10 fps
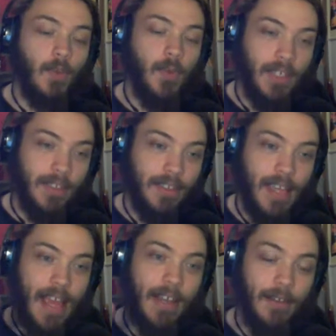you can
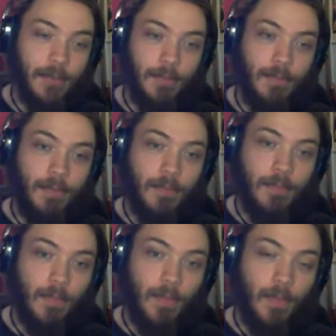send
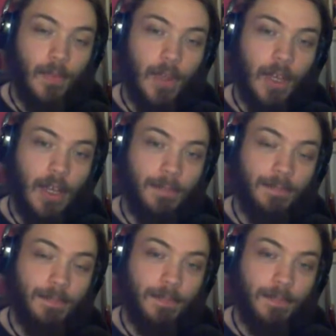uh,